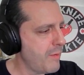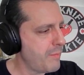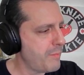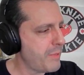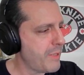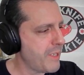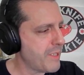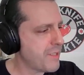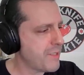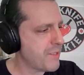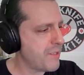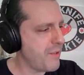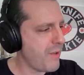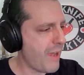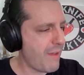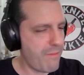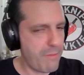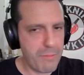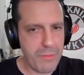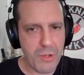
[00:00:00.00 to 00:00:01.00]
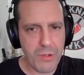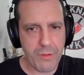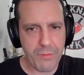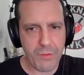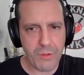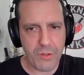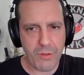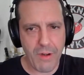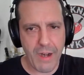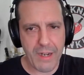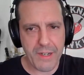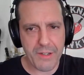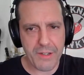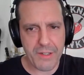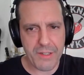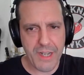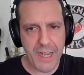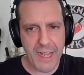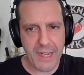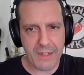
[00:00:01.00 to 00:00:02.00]
Plus you have beautiful grinder
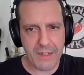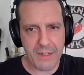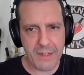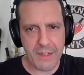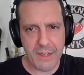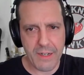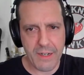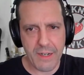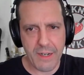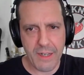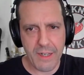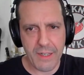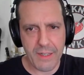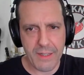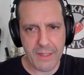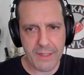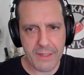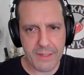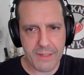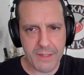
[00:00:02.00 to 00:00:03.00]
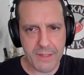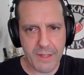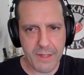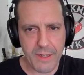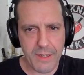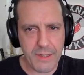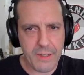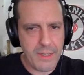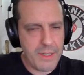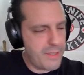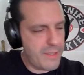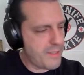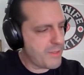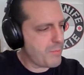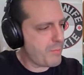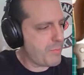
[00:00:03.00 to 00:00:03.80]
satin on this, uh, on this